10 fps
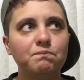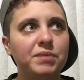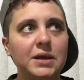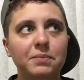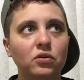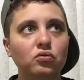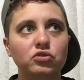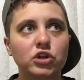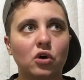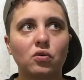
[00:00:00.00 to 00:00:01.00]
People who
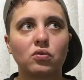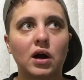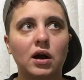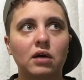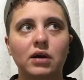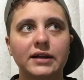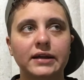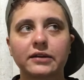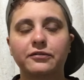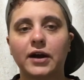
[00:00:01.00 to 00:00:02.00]
don't
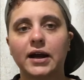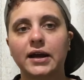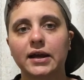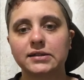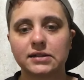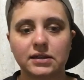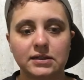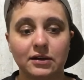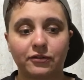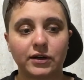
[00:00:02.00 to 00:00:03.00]
identify as a
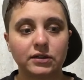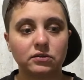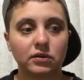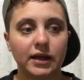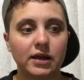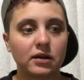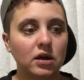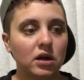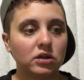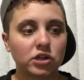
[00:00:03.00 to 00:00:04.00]
different, like,
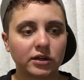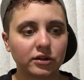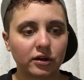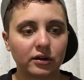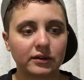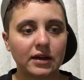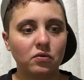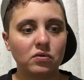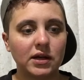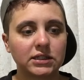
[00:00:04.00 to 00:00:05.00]
gender, they
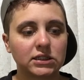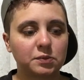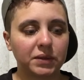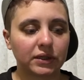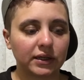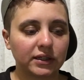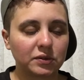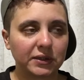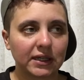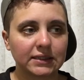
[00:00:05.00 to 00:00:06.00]
don't experience
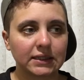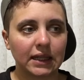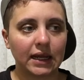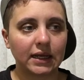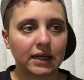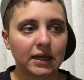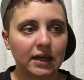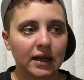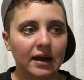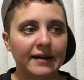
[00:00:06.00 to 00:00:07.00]
what that's like.
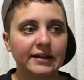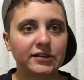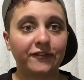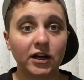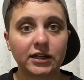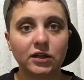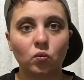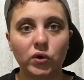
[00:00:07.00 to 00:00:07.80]
And it's fucking